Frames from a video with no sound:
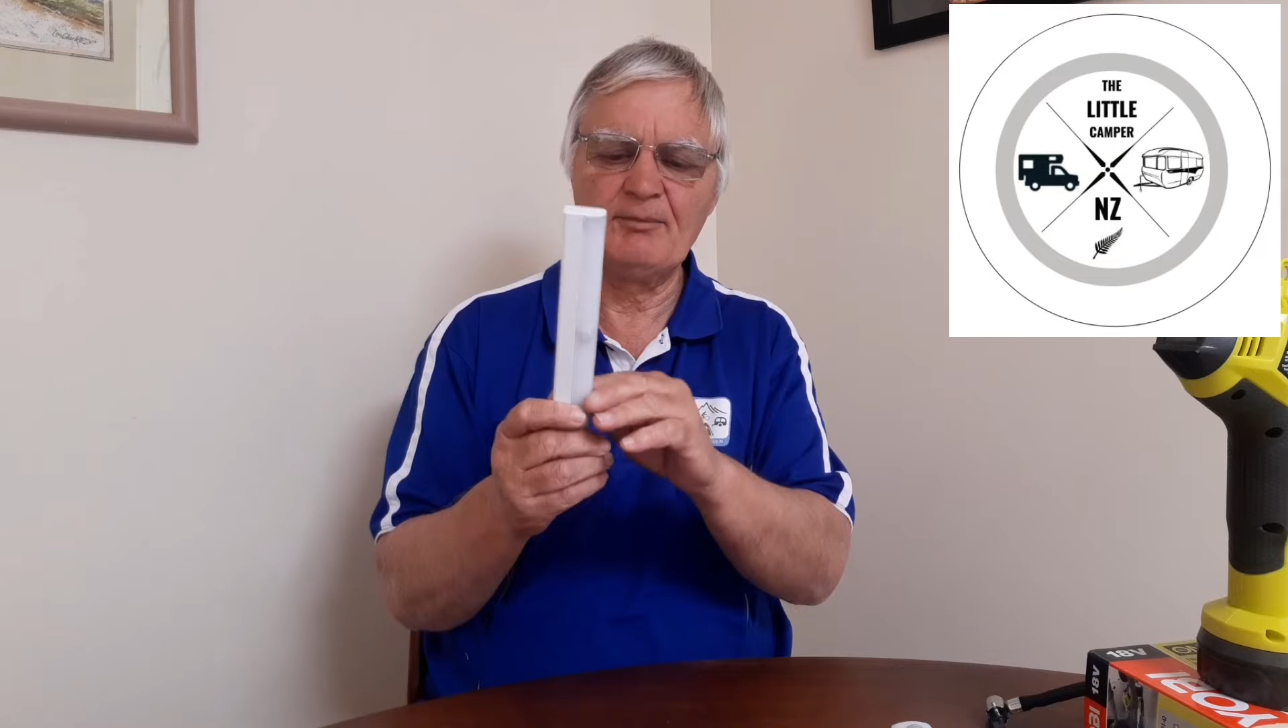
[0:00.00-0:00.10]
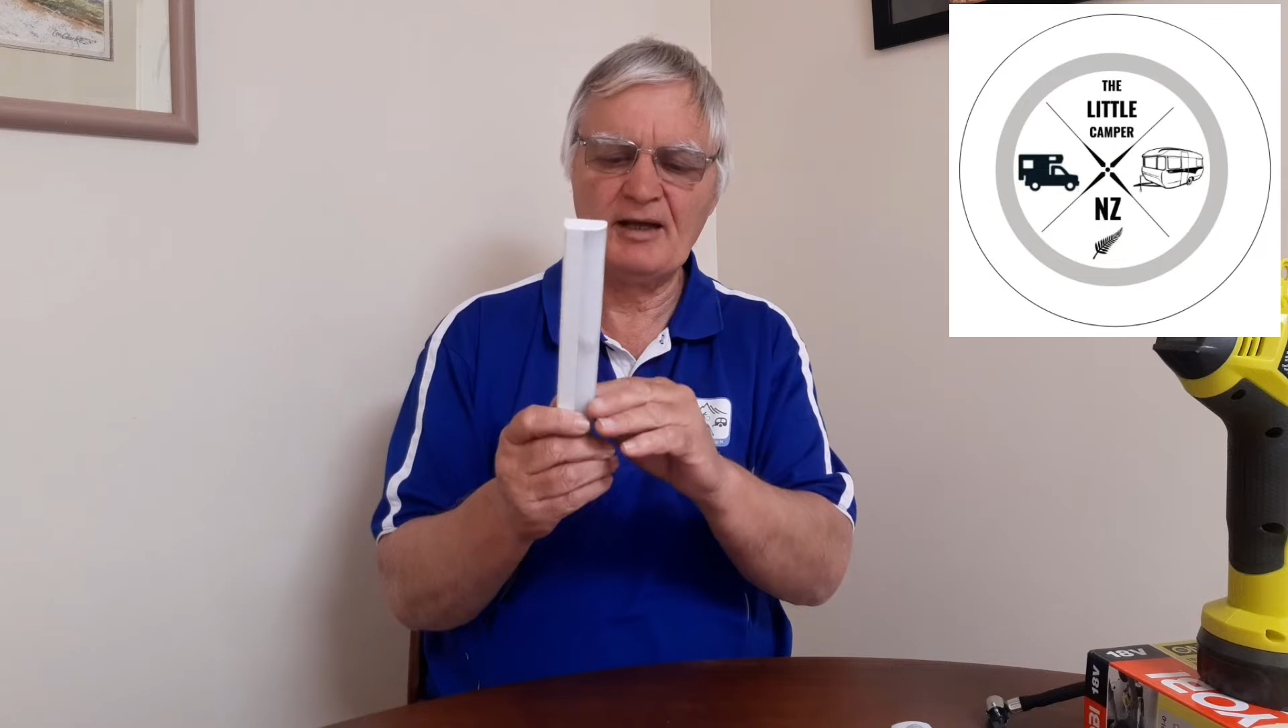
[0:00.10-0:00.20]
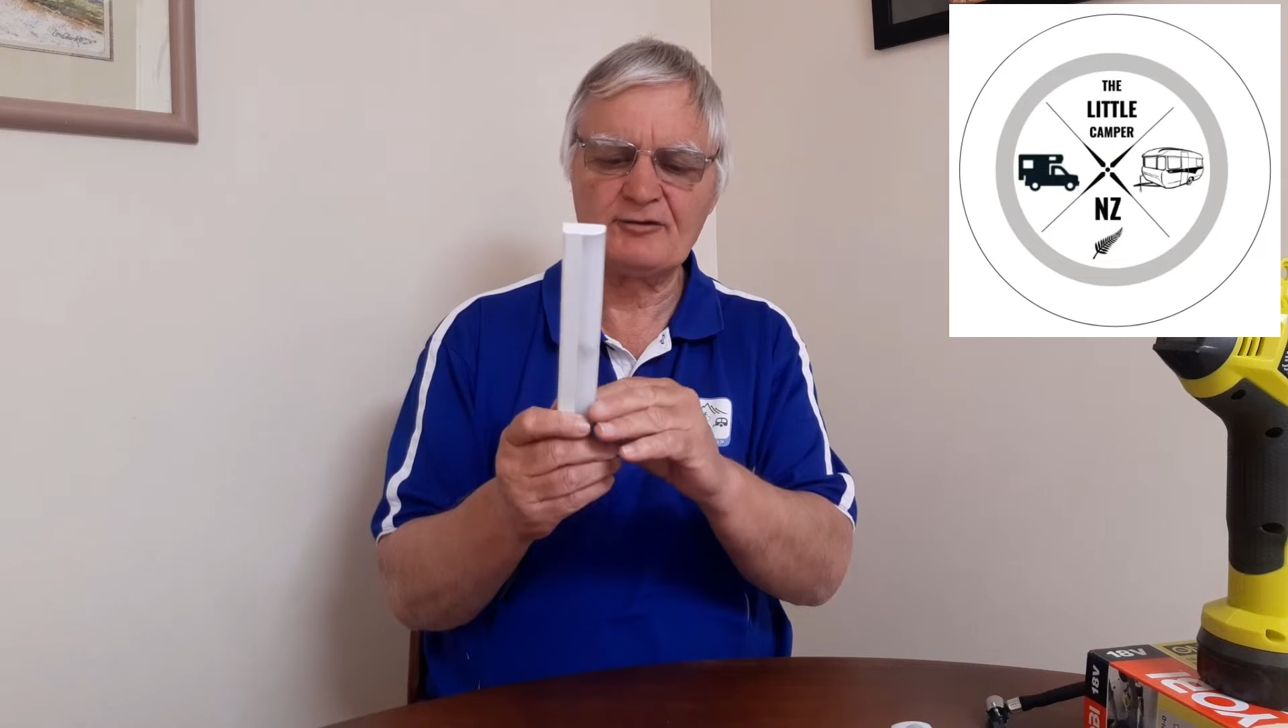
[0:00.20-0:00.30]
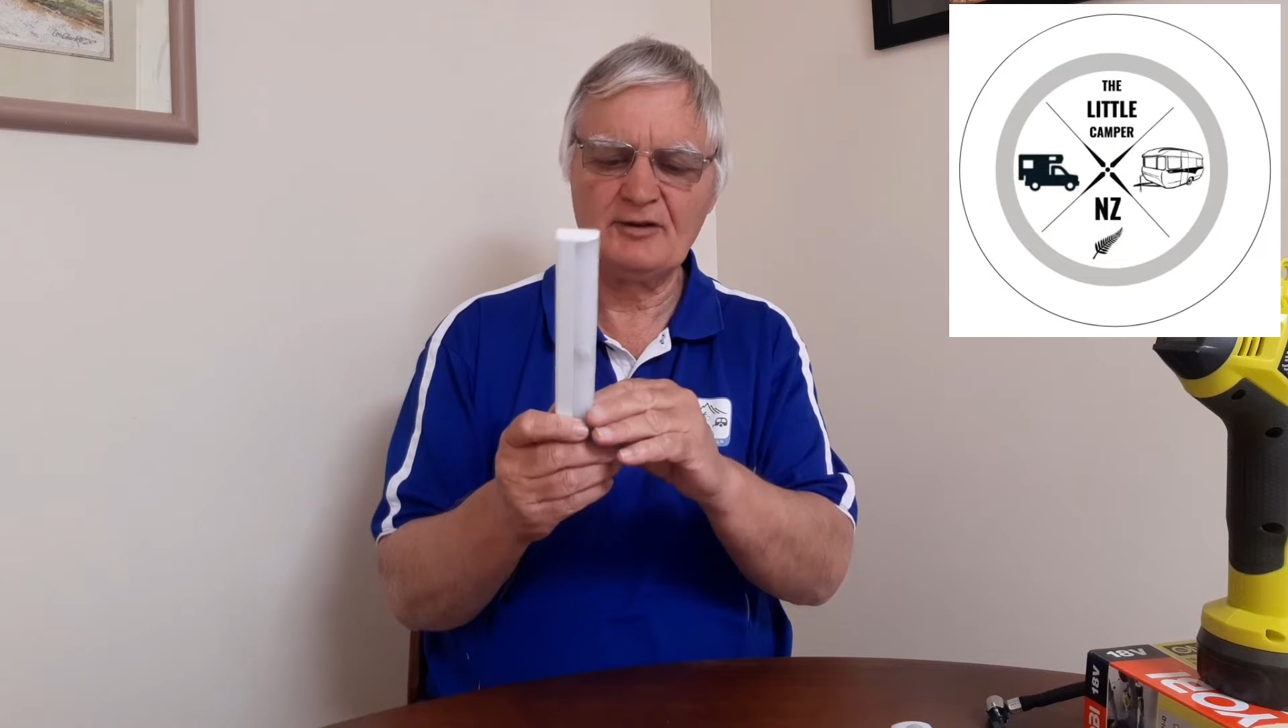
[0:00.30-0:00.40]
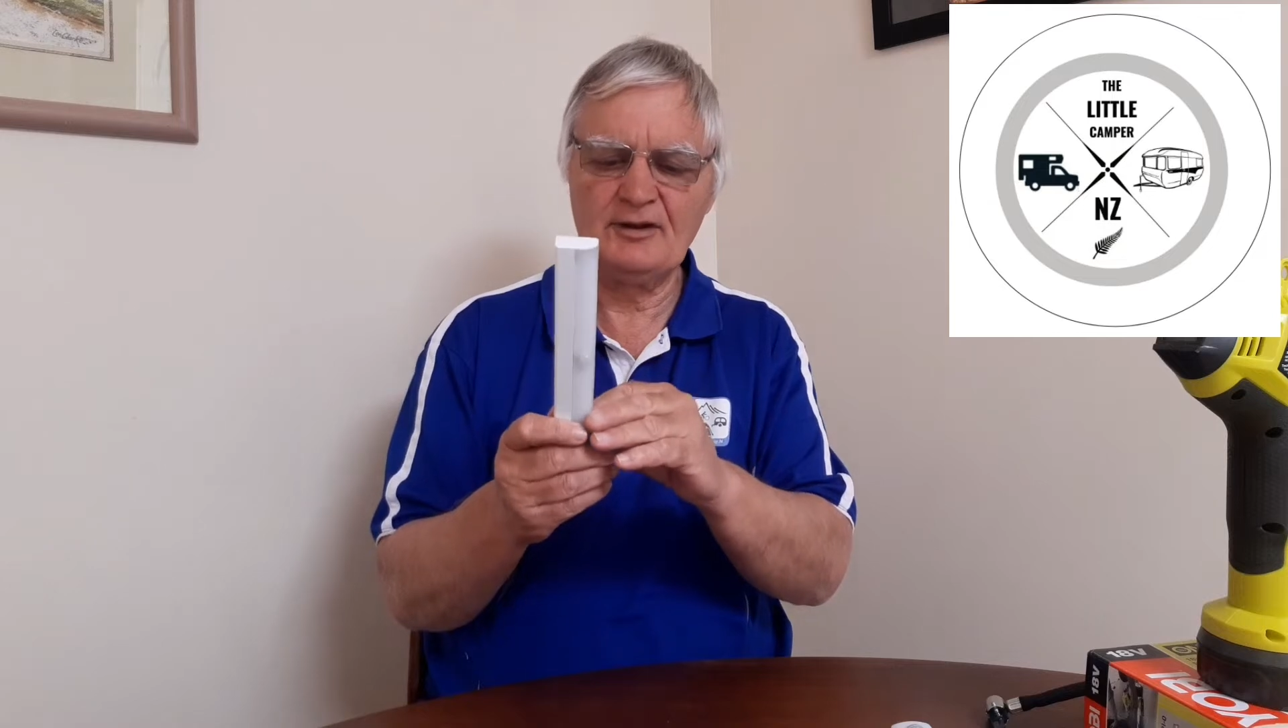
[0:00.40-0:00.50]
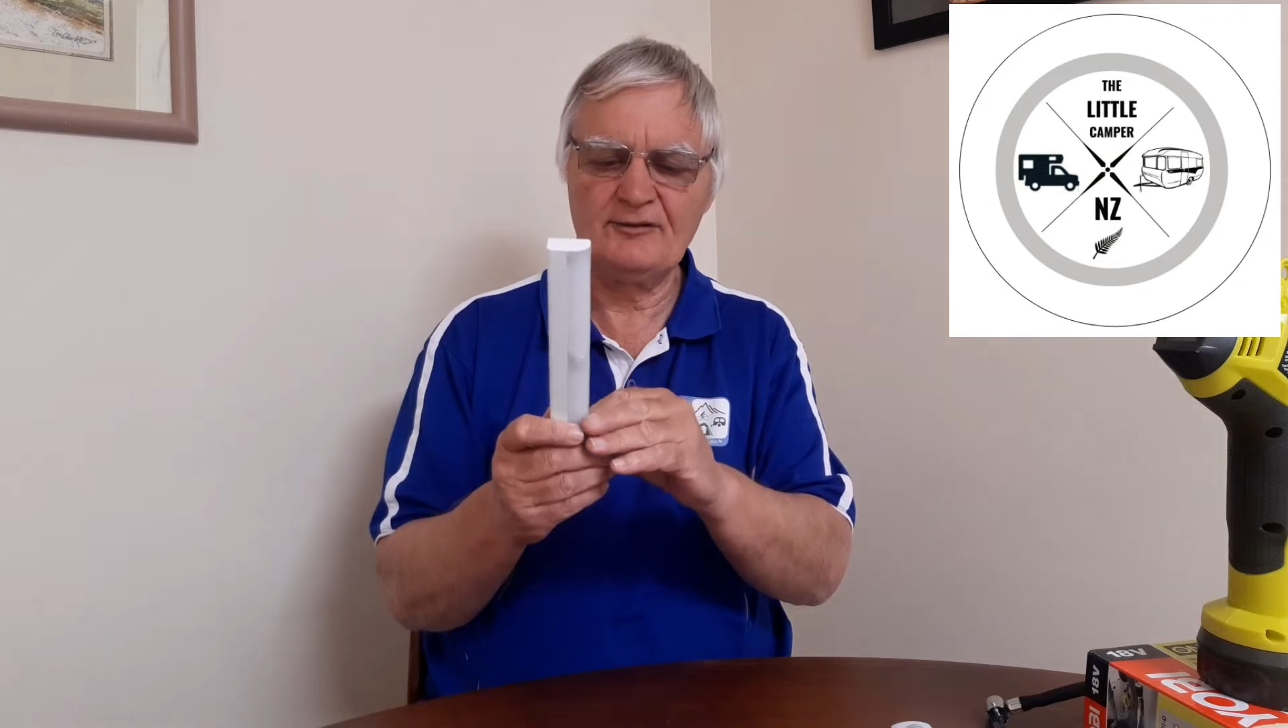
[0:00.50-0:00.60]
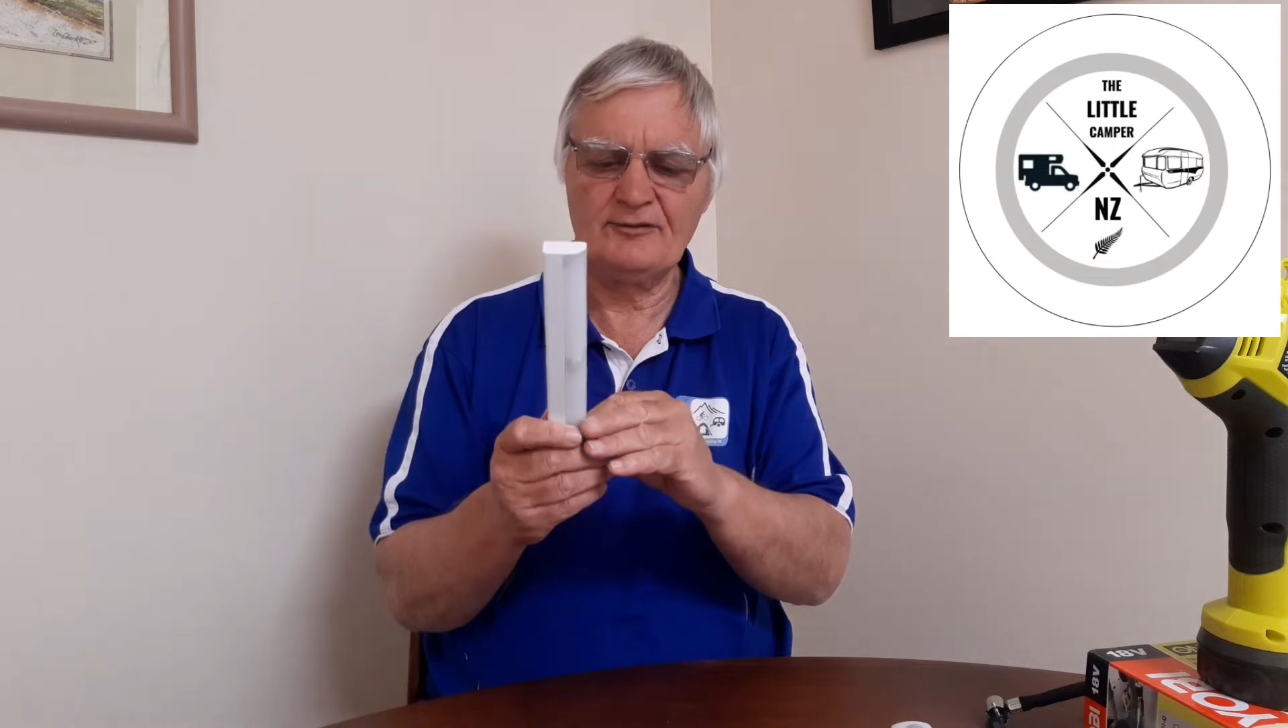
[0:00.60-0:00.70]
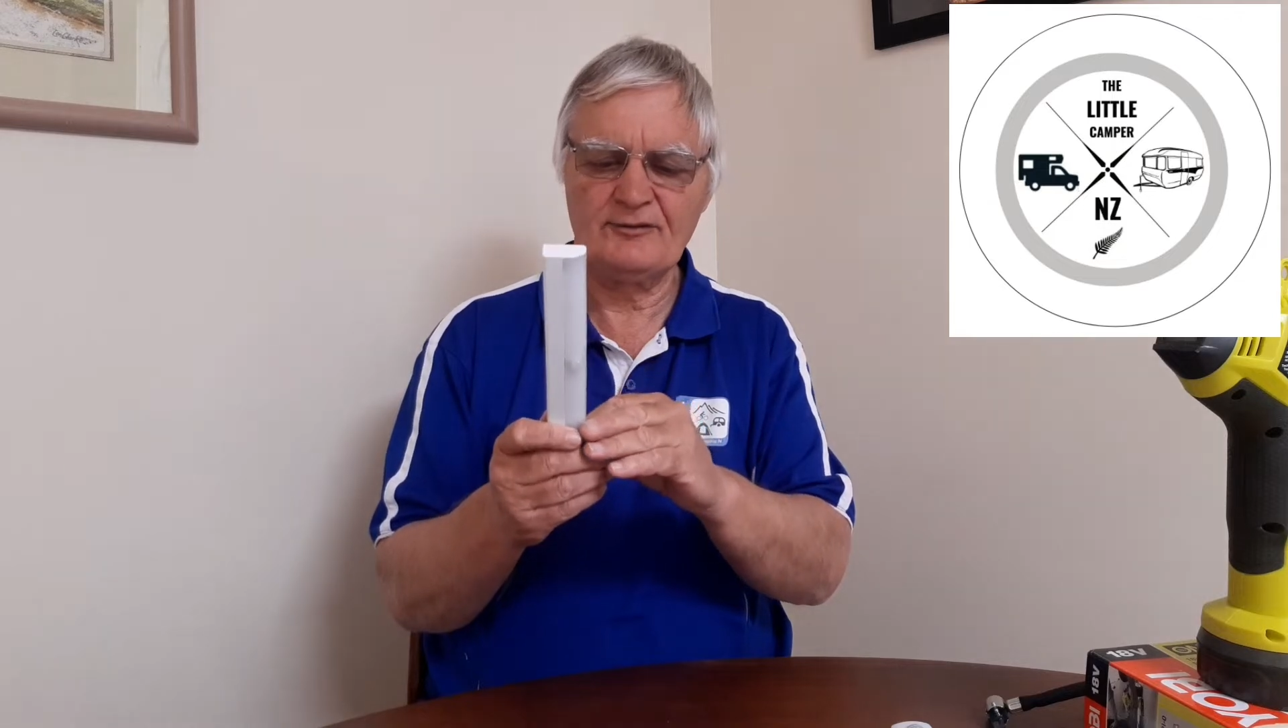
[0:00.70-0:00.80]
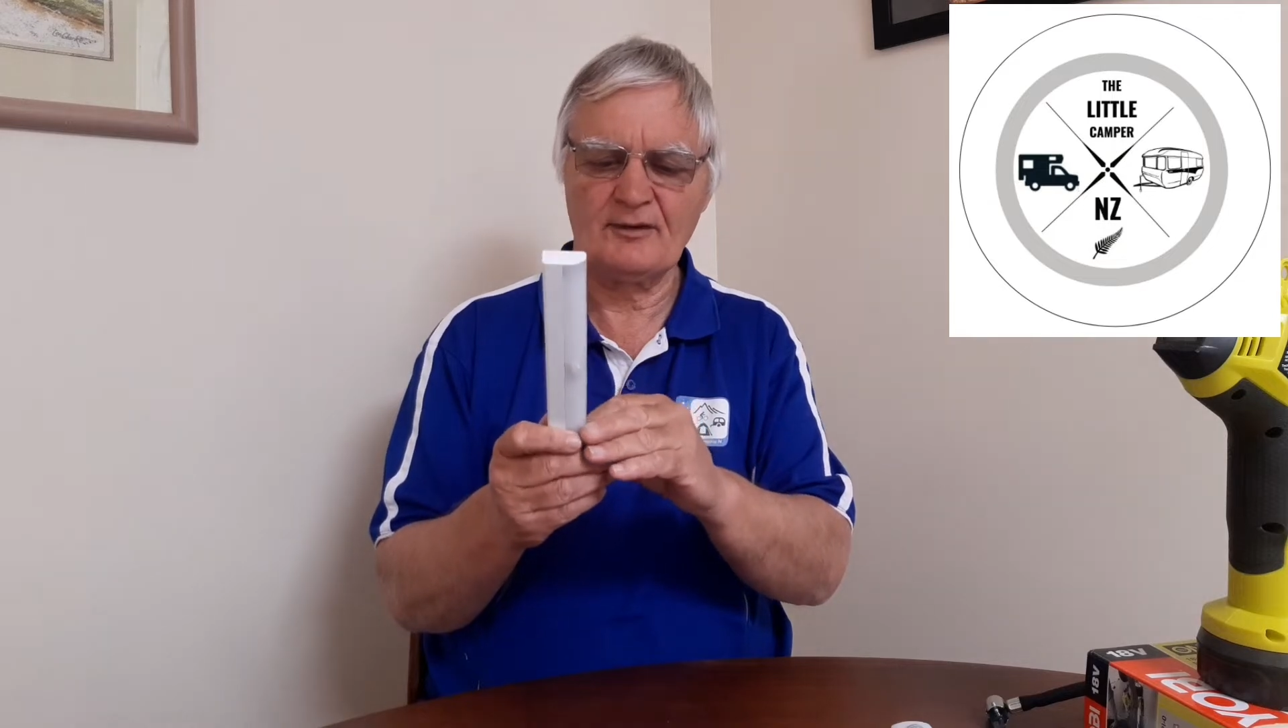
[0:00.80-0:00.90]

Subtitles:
batteries.